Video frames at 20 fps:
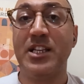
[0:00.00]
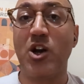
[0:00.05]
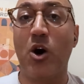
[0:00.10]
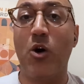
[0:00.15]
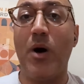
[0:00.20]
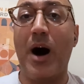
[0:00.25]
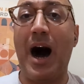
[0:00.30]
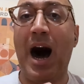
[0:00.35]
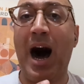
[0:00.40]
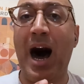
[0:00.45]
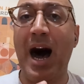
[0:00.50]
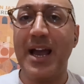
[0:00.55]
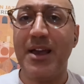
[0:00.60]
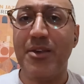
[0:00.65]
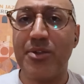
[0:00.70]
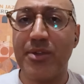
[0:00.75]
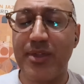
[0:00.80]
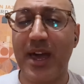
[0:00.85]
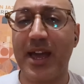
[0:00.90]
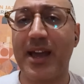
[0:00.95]
So
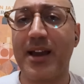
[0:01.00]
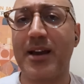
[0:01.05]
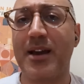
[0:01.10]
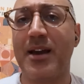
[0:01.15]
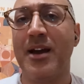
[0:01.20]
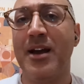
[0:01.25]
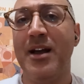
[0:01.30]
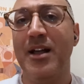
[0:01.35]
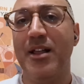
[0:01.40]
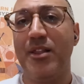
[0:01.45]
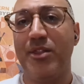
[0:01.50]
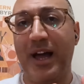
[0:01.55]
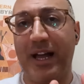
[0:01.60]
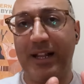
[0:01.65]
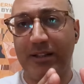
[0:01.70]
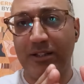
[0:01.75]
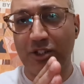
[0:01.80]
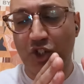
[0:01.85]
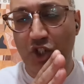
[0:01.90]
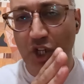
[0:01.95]
I think
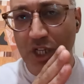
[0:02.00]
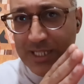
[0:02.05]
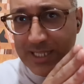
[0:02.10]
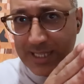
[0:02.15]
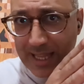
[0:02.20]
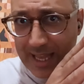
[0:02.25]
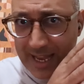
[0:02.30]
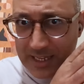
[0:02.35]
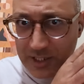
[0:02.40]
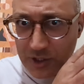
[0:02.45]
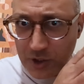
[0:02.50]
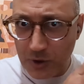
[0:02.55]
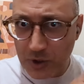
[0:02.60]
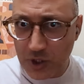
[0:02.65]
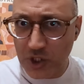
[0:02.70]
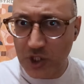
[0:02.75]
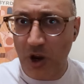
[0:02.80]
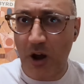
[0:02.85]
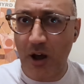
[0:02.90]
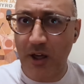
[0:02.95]
that just as
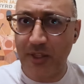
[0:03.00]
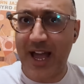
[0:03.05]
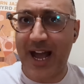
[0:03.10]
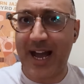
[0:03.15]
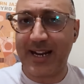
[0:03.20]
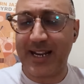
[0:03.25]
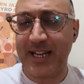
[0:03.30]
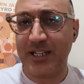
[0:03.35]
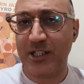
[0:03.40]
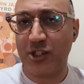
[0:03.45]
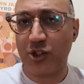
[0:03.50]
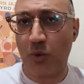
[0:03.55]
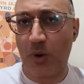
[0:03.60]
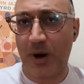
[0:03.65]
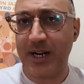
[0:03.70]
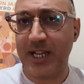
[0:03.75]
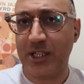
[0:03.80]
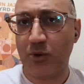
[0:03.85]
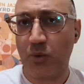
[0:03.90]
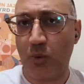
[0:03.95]
you saw that in
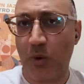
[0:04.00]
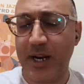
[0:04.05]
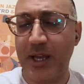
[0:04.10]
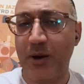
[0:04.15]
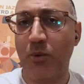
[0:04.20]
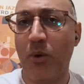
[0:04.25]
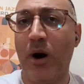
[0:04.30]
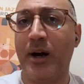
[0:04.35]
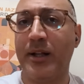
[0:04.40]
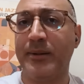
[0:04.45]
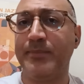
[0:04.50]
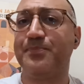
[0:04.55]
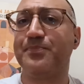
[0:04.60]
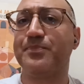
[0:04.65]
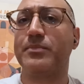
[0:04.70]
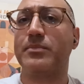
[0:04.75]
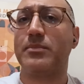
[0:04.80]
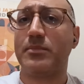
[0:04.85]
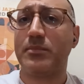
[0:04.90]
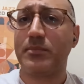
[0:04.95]
2021,
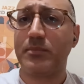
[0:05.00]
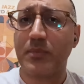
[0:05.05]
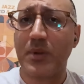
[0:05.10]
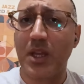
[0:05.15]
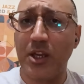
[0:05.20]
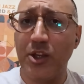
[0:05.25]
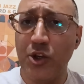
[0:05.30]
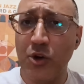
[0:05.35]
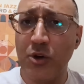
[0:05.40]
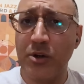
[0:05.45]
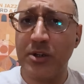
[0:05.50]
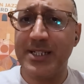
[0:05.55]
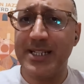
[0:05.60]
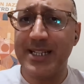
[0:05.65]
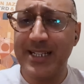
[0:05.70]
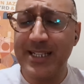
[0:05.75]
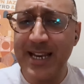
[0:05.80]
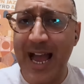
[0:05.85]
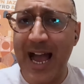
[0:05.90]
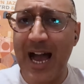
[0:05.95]

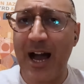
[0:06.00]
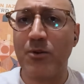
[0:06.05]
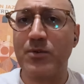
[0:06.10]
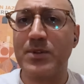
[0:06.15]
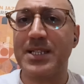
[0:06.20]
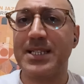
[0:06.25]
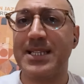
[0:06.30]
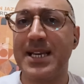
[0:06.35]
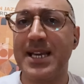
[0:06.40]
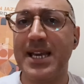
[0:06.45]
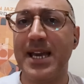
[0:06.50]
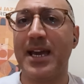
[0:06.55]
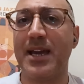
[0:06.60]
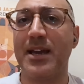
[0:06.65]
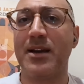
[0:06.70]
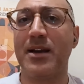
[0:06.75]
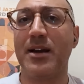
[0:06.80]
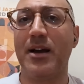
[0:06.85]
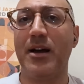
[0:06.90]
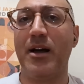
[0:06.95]
you're now
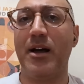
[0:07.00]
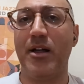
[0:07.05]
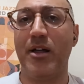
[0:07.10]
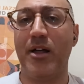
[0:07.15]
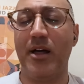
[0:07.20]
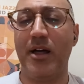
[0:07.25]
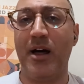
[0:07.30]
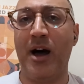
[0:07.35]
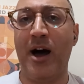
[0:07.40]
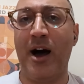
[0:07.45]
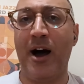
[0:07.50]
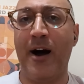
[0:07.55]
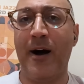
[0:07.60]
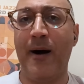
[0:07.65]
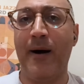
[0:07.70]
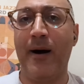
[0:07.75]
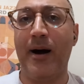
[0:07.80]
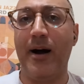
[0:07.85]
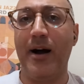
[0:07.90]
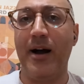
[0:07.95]
seeing
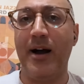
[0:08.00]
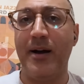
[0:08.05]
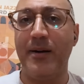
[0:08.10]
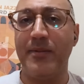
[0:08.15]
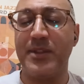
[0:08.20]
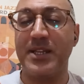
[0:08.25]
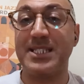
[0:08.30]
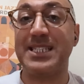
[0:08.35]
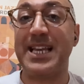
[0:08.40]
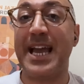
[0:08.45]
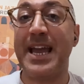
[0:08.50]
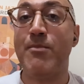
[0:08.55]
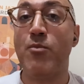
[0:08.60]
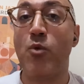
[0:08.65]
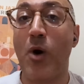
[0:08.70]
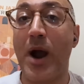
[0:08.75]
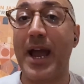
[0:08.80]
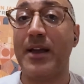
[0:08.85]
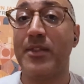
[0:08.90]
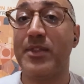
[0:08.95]
the
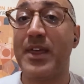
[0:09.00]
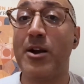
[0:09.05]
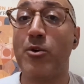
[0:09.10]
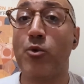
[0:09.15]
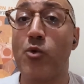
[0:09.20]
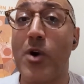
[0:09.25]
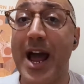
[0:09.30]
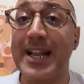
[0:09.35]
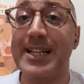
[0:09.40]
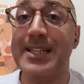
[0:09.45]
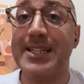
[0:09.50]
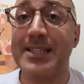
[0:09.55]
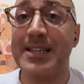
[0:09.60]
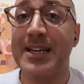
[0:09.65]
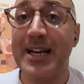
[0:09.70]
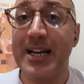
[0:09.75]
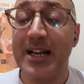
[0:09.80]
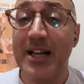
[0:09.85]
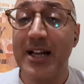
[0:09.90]
same way they read